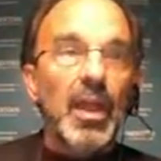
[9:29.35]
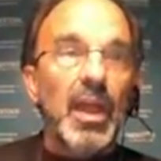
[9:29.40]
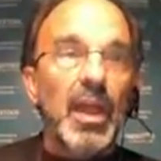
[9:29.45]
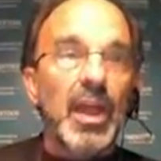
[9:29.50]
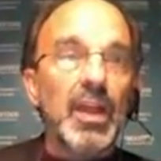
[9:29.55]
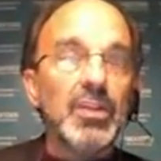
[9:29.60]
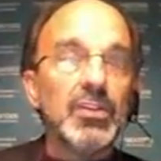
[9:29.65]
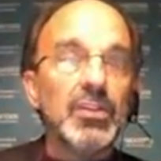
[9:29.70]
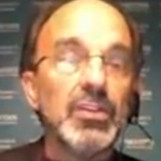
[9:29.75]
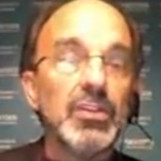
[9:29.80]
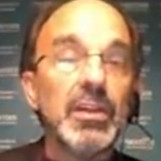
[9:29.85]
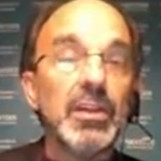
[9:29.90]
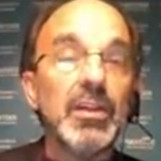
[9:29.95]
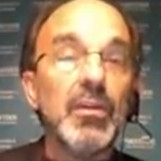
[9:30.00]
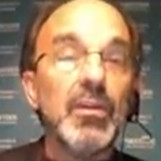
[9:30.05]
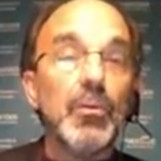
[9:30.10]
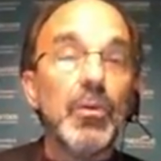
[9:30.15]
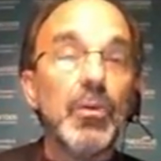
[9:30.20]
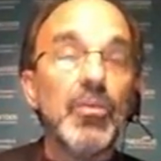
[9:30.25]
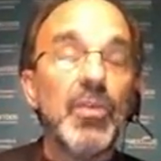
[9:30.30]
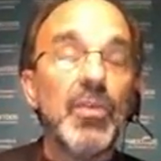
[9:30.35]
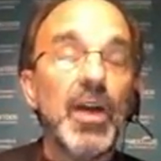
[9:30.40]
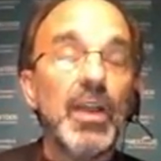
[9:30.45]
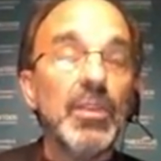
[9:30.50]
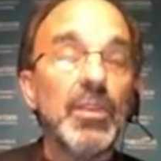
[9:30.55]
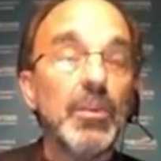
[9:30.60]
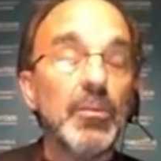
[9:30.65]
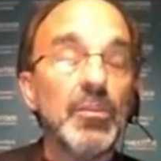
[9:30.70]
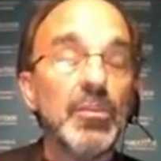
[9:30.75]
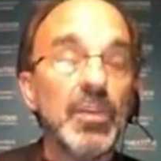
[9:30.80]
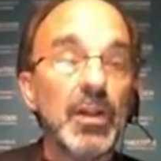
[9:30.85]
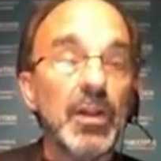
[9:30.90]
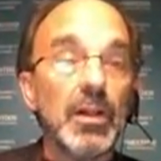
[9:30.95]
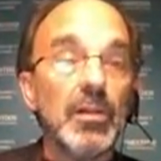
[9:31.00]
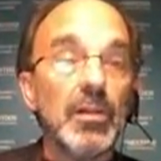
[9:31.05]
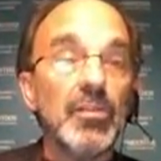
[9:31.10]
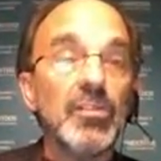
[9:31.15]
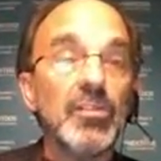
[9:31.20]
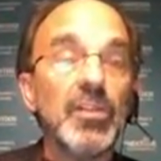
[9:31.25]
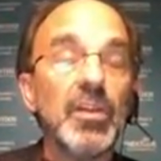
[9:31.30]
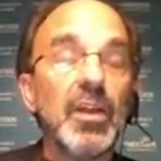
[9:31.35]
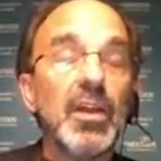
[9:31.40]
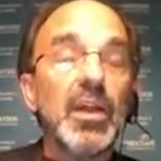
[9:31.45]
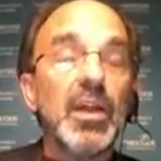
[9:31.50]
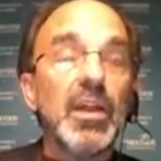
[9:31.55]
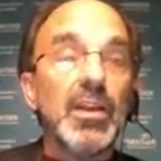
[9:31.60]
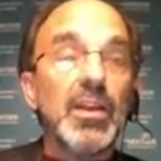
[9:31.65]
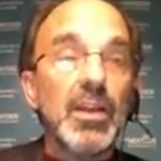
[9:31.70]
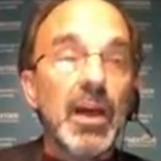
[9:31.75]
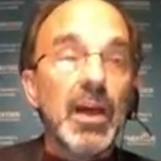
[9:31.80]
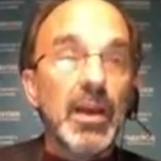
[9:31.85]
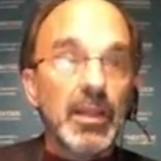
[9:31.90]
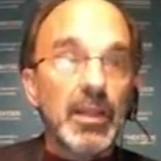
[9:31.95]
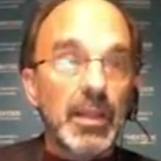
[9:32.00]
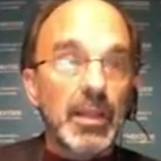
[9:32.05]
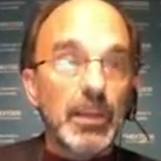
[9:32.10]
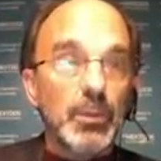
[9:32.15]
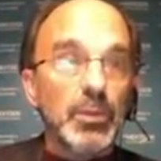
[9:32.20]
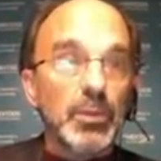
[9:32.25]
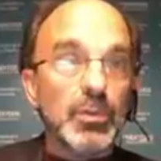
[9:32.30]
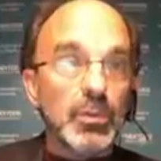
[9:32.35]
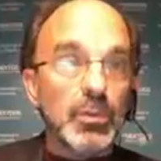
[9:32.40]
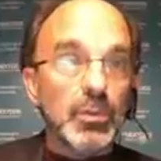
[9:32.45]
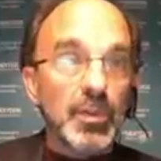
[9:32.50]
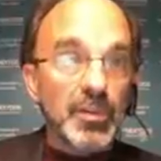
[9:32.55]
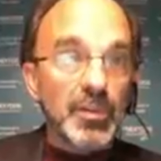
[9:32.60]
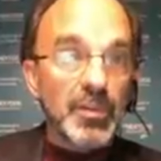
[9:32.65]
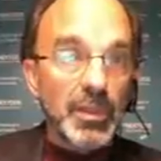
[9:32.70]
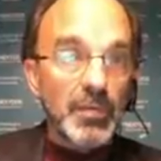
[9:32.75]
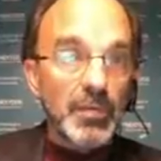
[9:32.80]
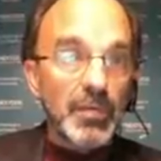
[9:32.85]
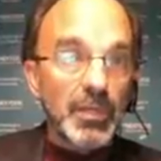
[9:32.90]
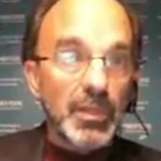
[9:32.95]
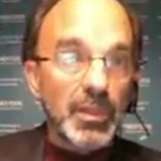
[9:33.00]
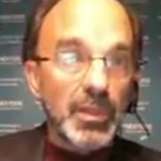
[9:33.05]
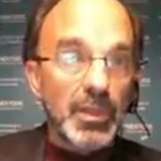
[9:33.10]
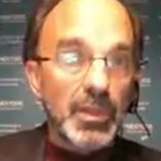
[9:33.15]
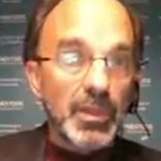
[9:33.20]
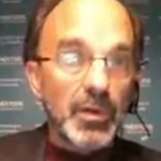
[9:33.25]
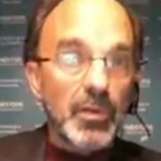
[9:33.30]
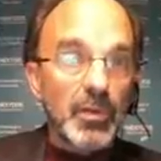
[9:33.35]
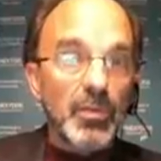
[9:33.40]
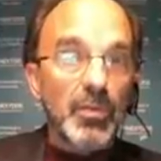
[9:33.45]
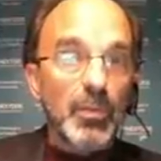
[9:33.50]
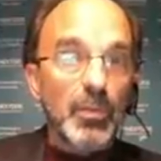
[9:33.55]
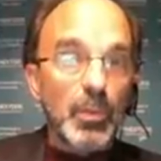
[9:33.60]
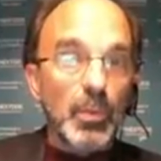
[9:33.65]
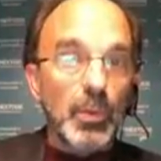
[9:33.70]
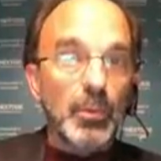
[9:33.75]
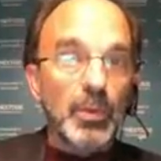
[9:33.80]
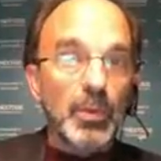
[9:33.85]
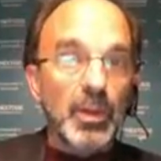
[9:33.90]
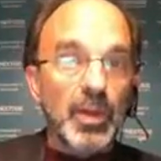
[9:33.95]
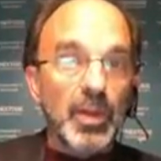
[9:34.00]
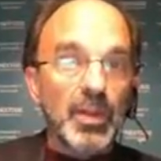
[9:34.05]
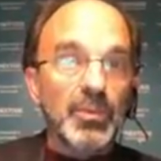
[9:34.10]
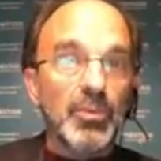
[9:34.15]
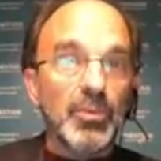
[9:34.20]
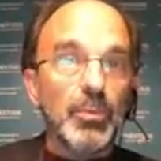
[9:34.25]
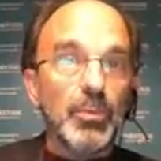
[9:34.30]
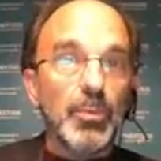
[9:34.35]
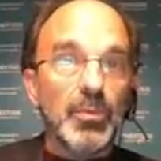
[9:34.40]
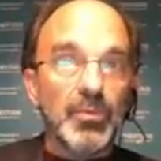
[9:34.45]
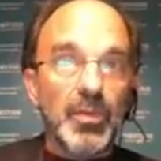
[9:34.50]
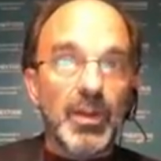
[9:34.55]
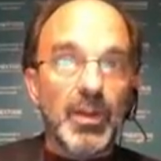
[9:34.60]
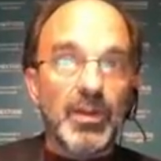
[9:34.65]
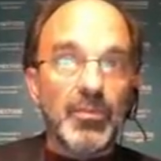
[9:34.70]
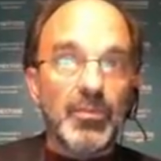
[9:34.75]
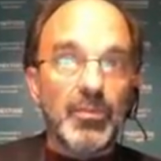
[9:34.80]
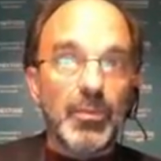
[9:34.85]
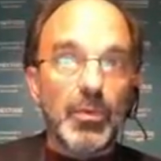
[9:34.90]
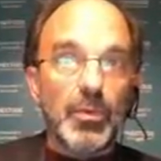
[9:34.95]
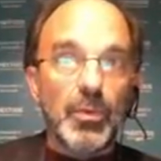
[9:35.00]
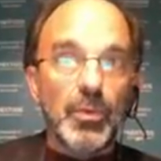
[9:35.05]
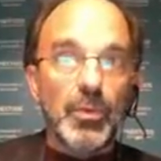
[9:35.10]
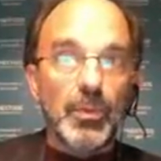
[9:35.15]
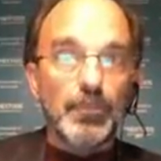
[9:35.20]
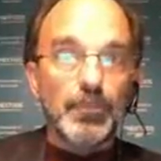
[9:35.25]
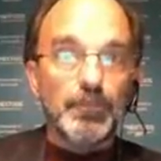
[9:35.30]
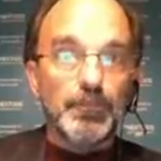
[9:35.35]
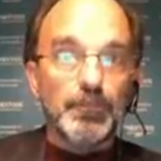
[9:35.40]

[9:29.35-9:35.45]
actually will find themselves not able to receive the care that we would like to provide for them.